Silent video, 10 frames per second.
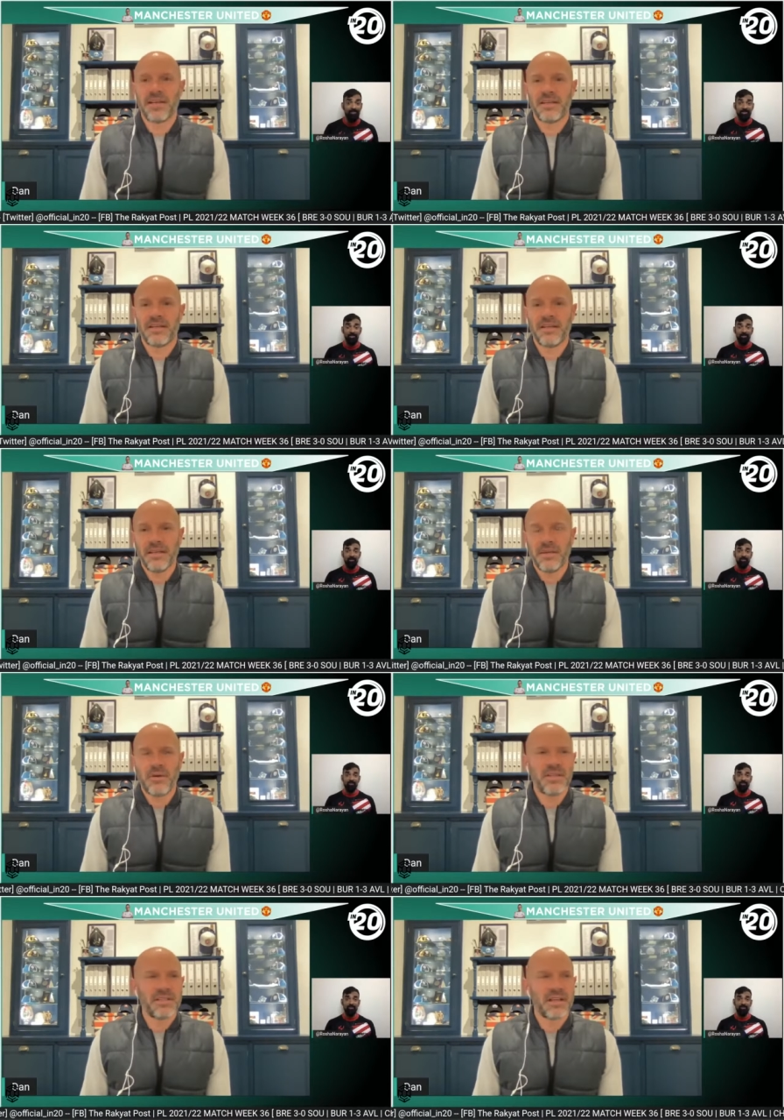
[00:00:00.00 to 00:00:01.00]
like, yeah.
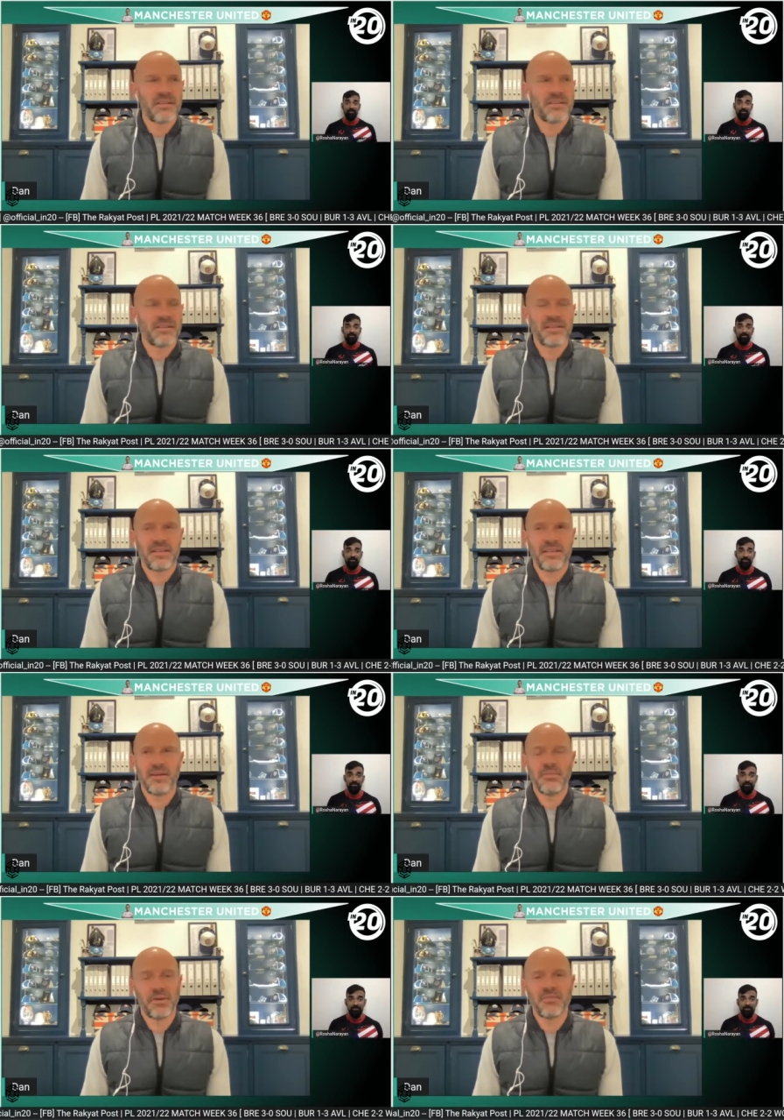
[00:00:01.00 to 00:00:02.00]
Well, it's like you
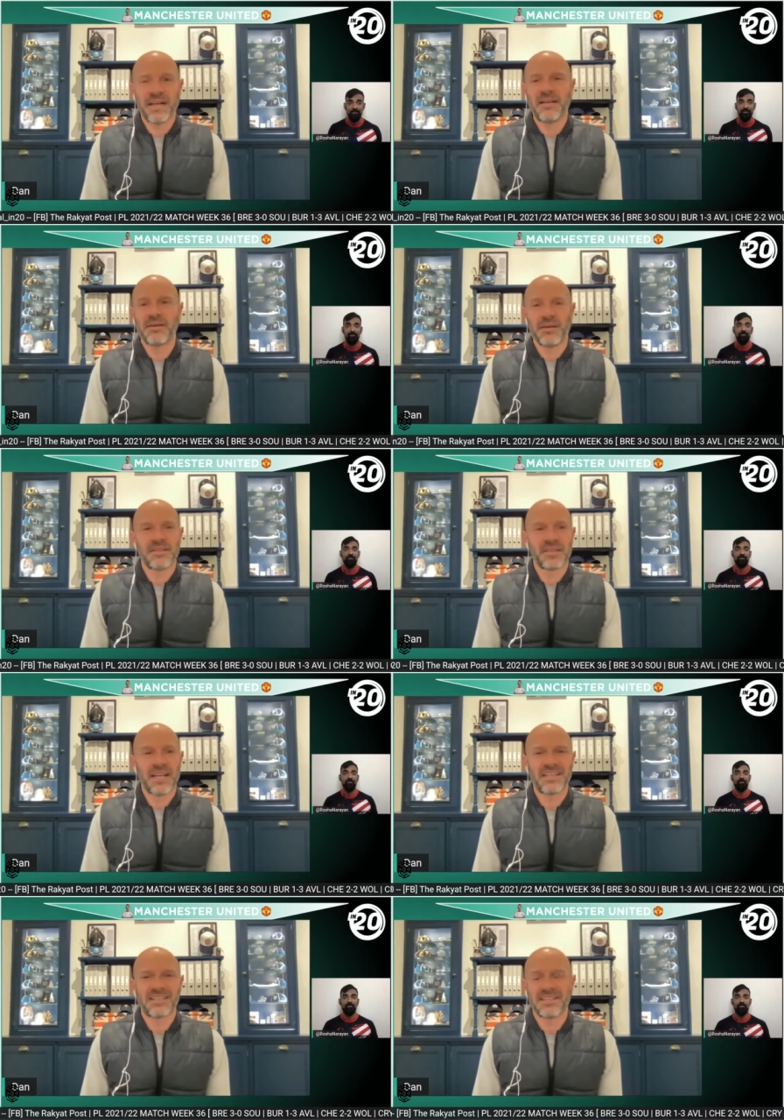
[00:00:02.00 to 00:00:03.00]
don't bring Ronaldo in and say,
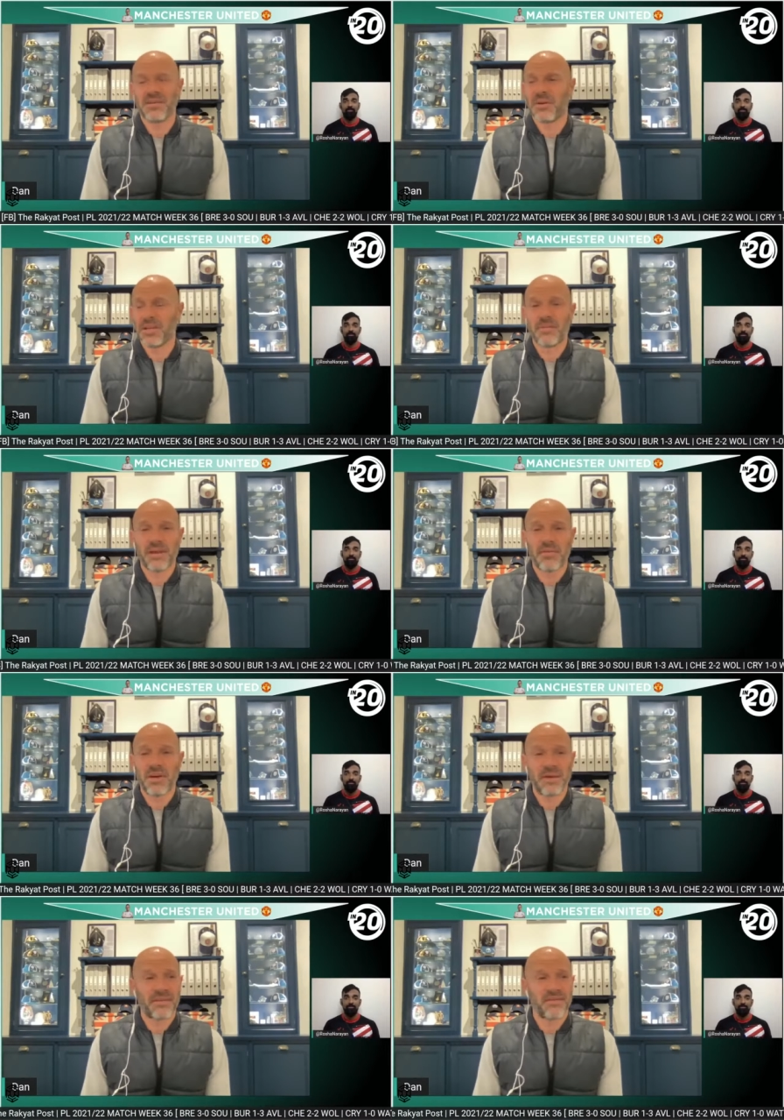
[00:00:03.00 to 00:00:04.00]
actually, you know what? Can you play right
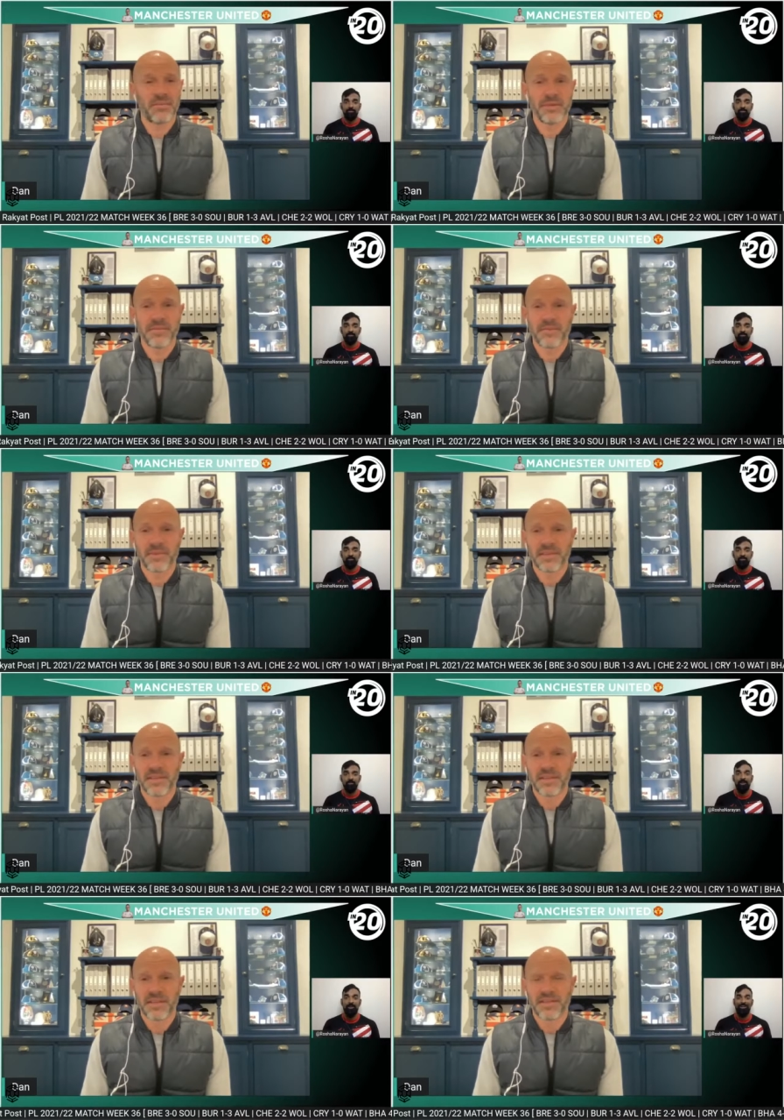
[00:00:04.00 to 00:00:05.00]
back for me?
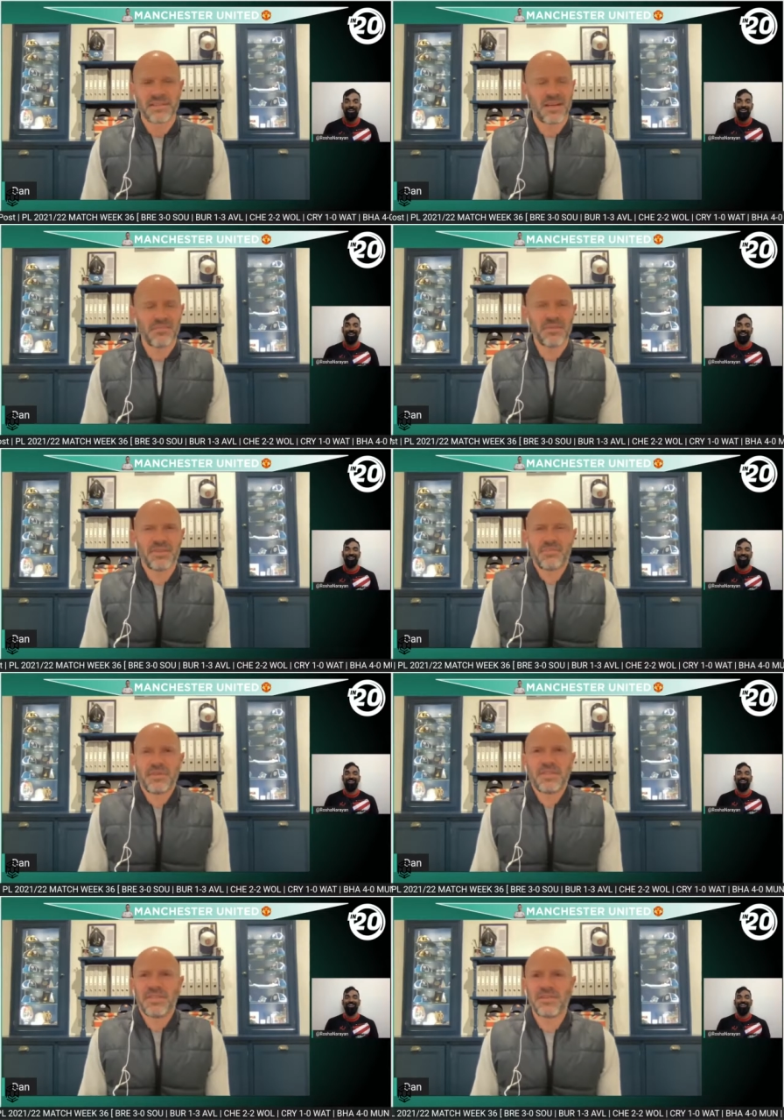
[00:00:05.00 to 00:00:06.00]

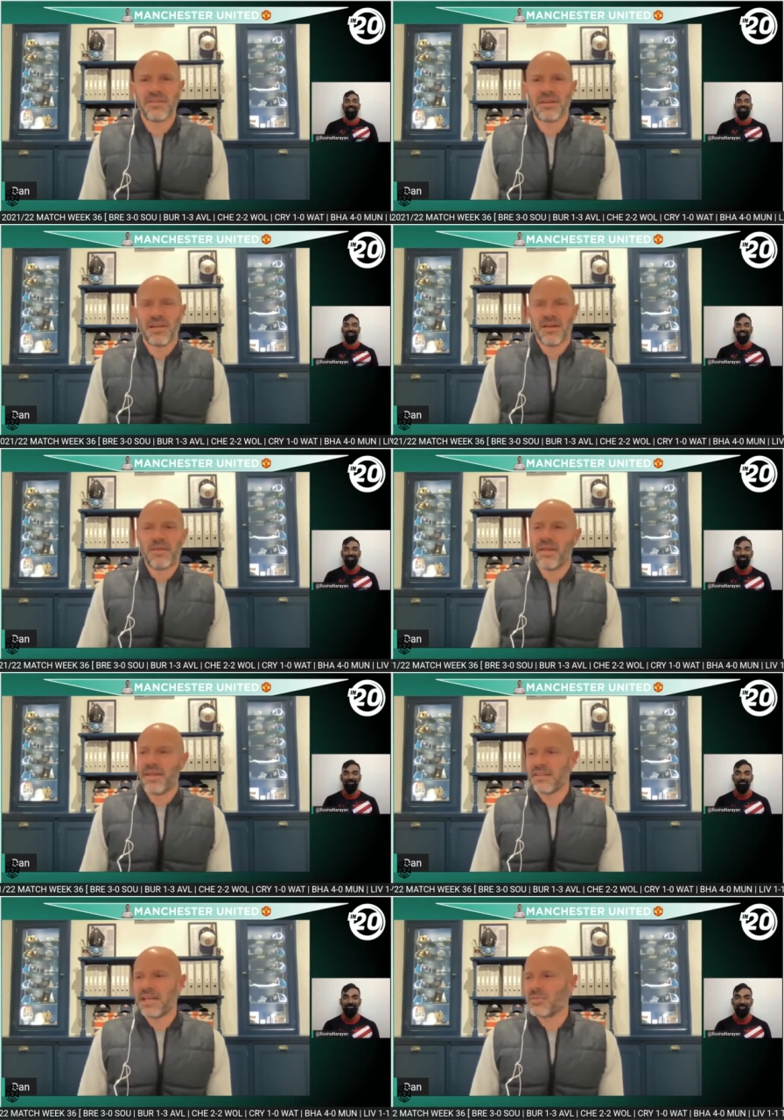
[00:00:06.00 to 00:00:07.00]
It's not.
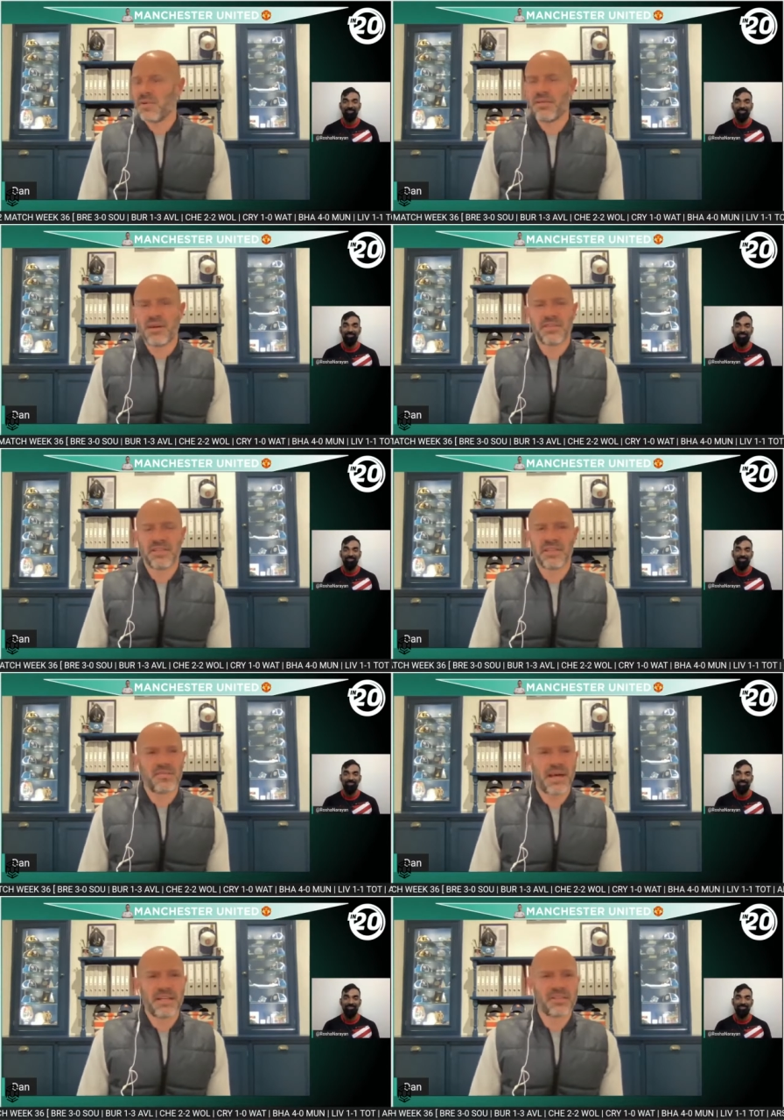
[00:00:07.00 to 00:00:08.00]
That's what you're asking these
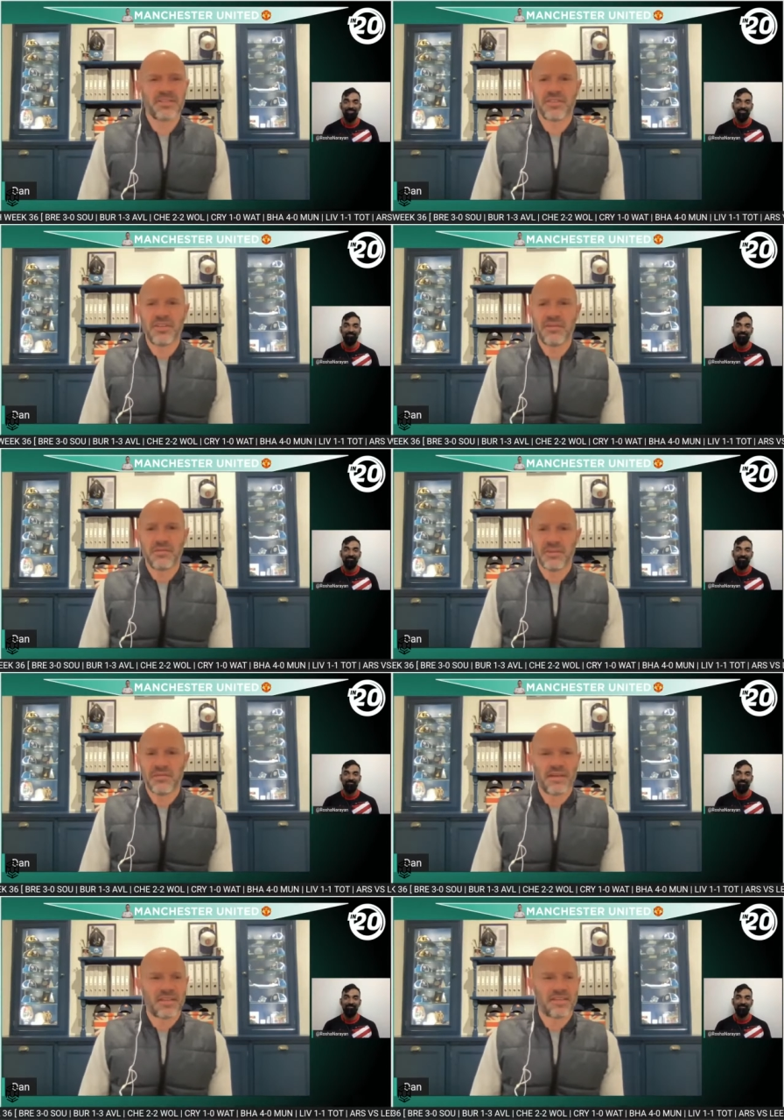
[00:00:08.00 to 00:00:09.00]
managers to do.
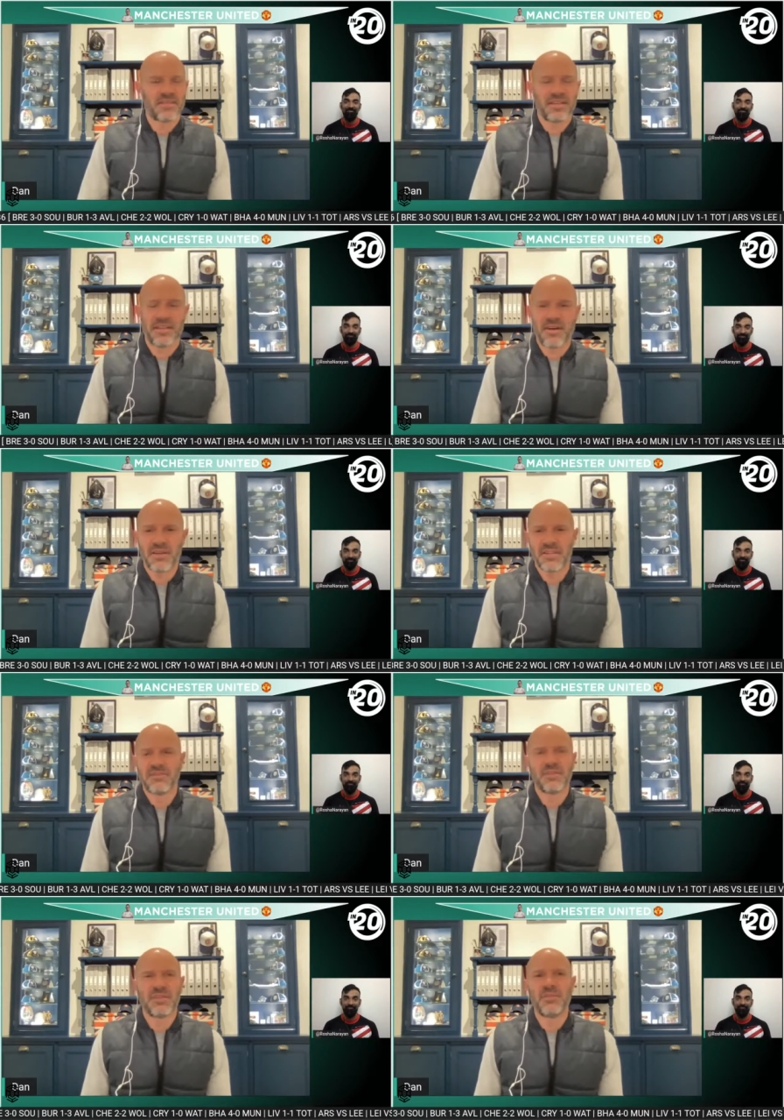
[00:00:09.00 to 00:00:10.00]
Effectively, you're asking
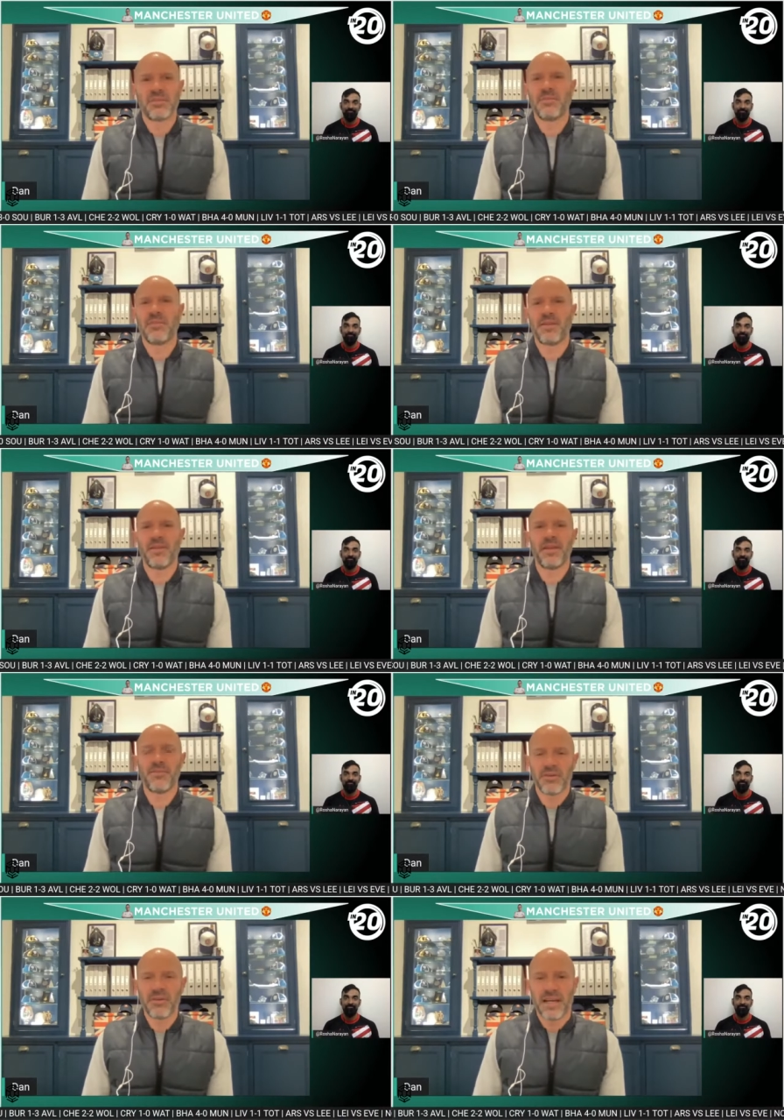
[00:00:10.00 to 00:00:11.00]
them to do something that they're
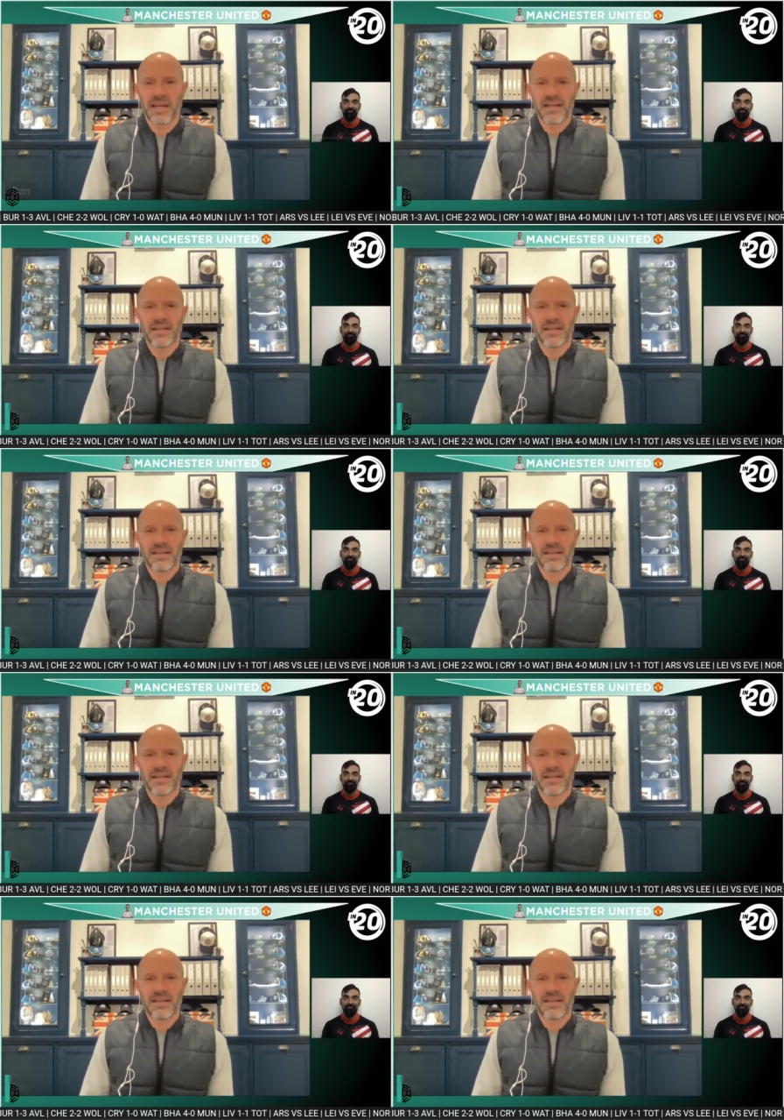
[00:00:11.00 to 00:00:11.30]
not good at,